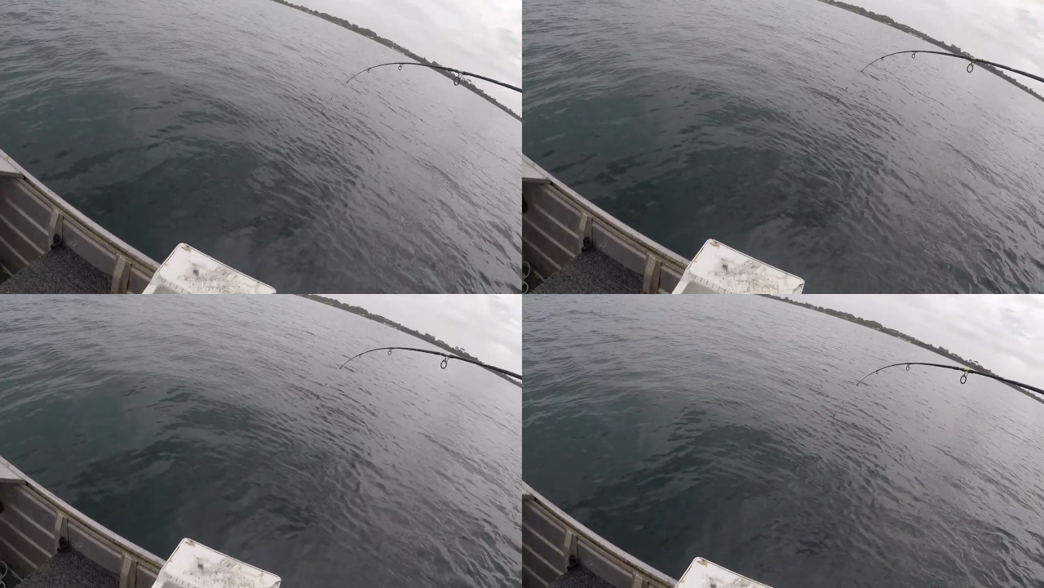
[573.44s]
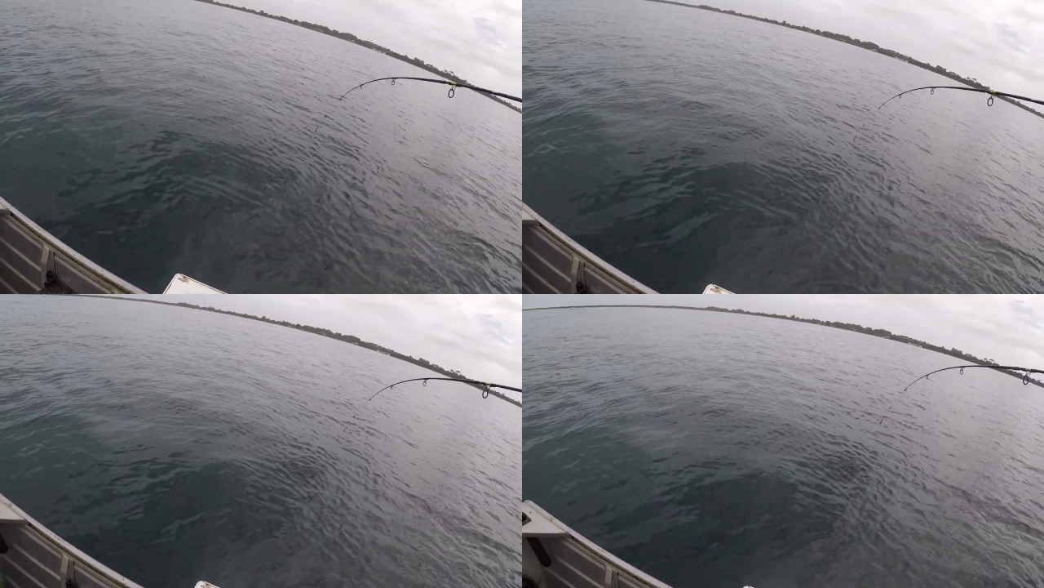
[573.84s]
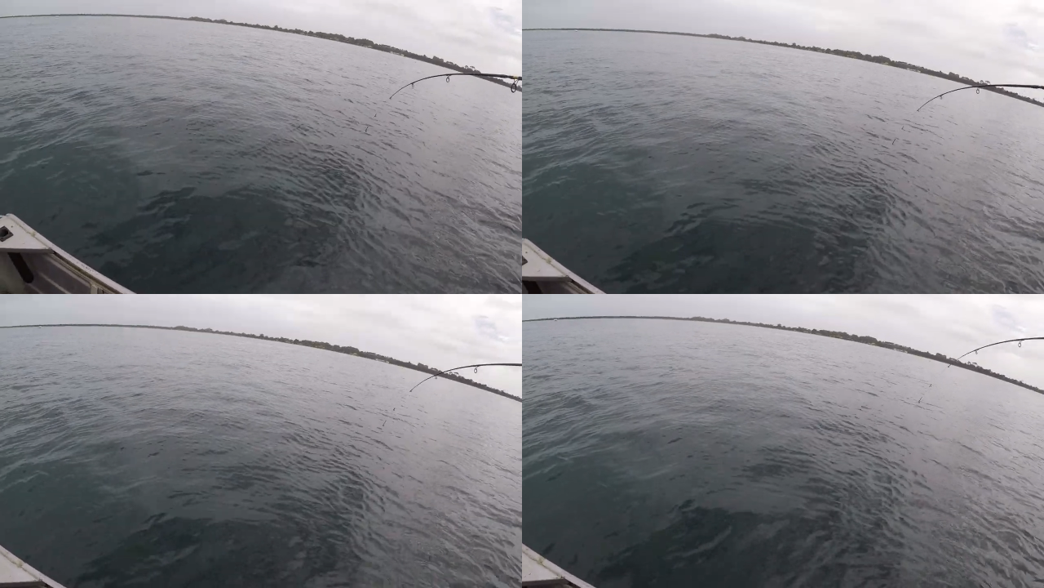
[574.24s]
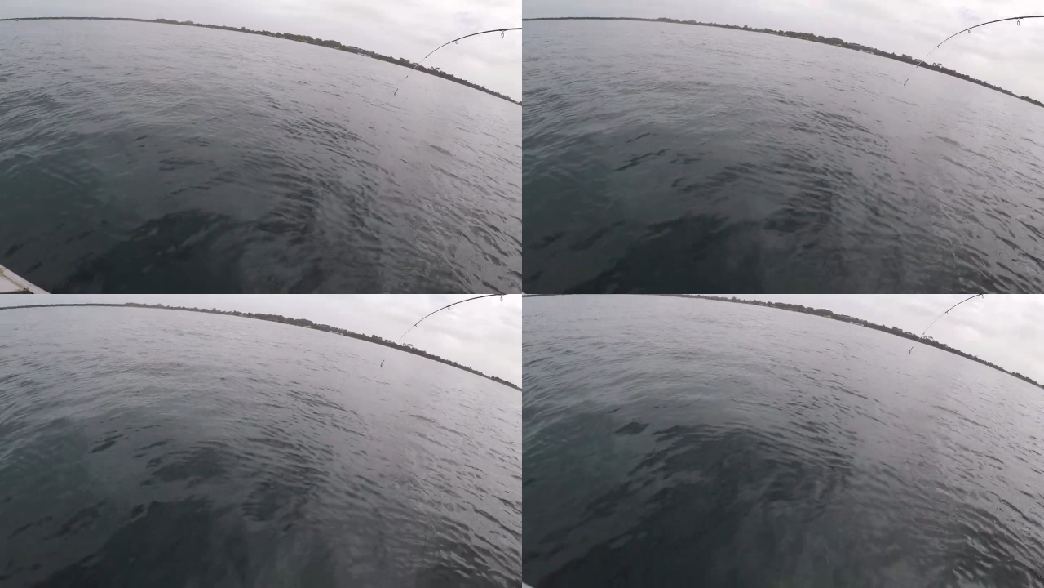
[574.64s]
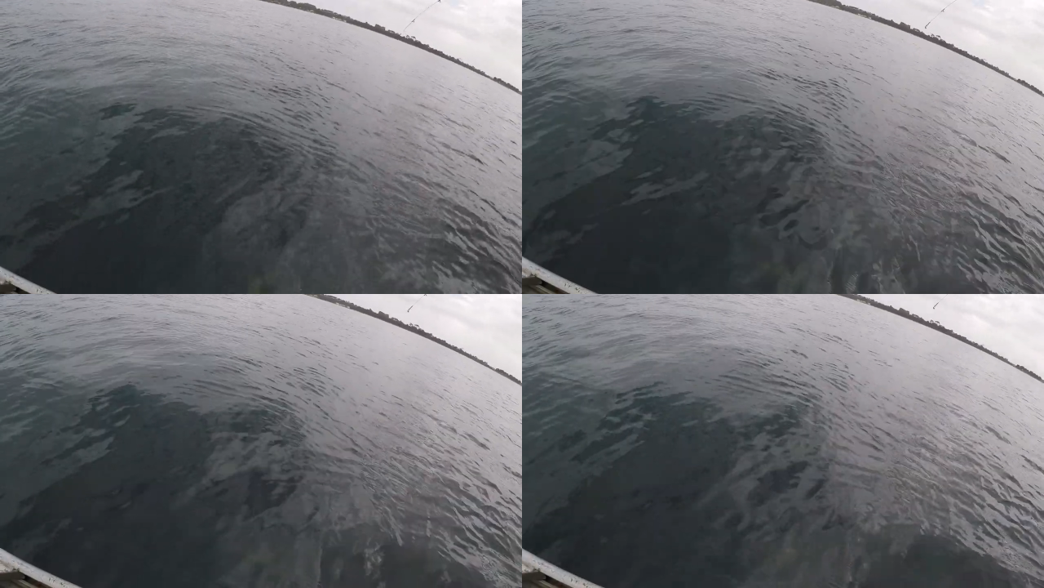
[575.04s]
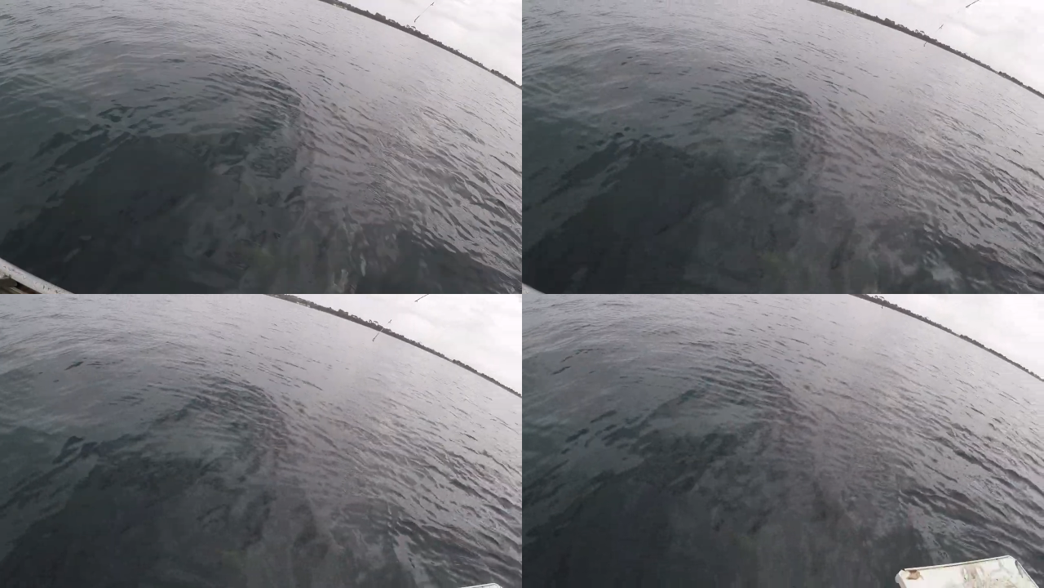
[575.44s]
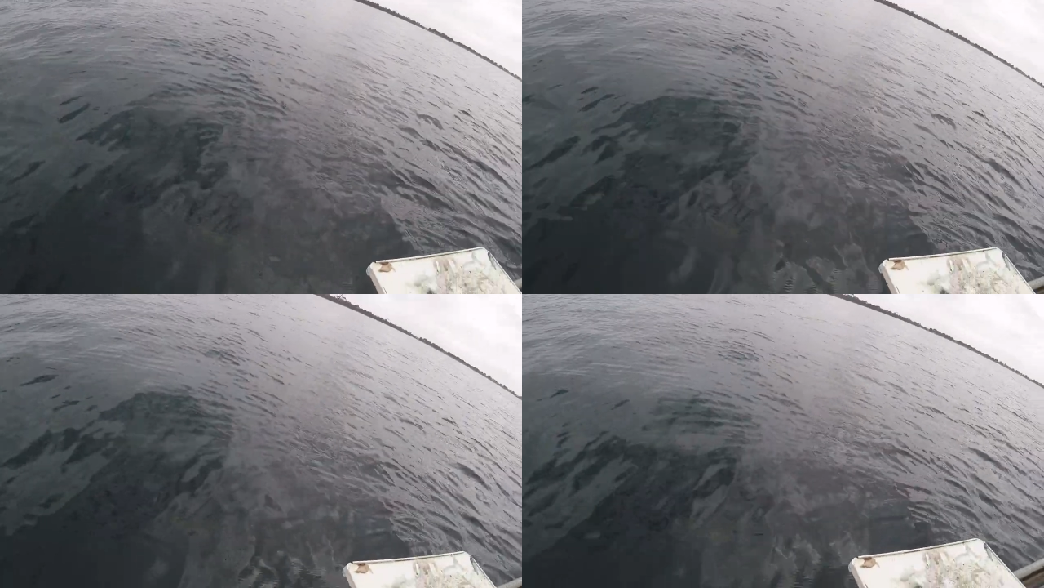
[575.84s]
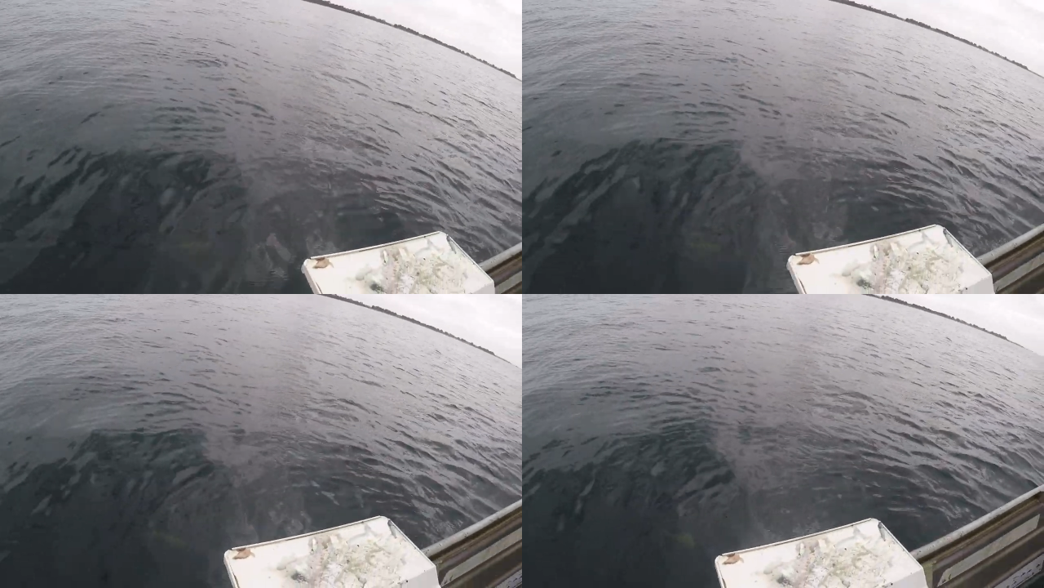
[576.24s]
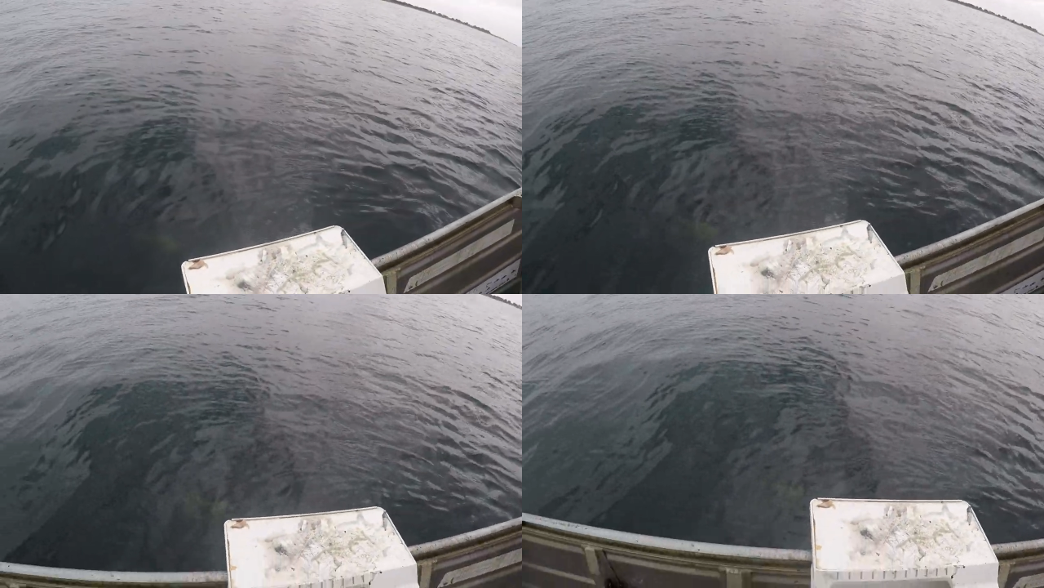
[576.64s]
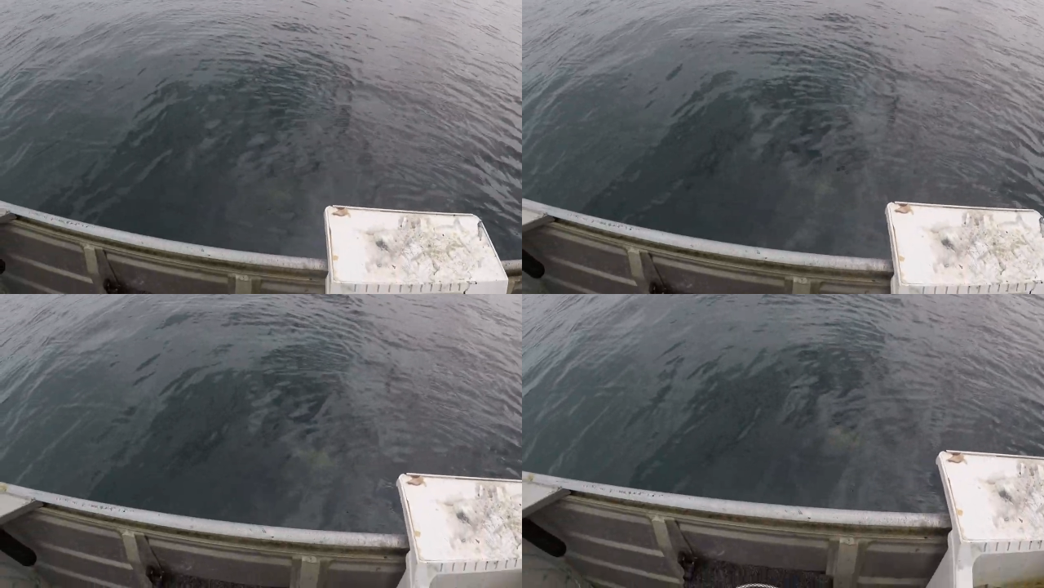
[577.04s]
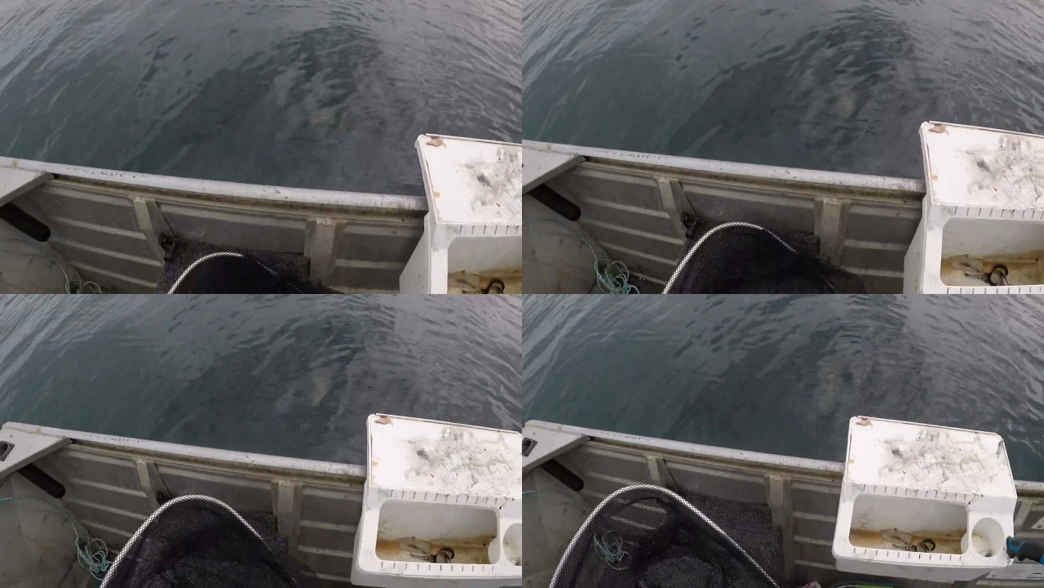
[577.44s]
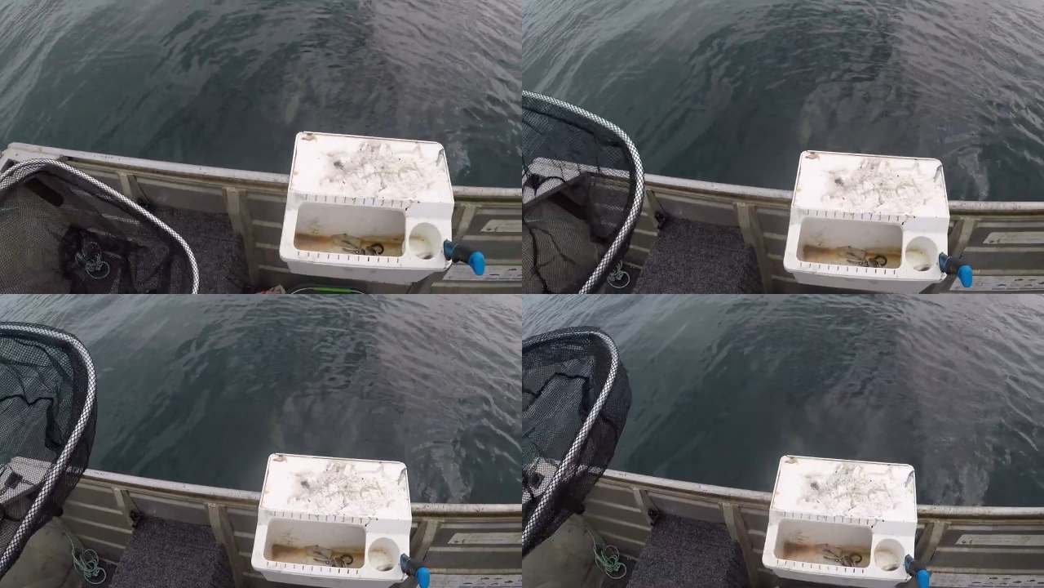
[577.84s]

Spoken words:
No face is visible, so there are no lips to read.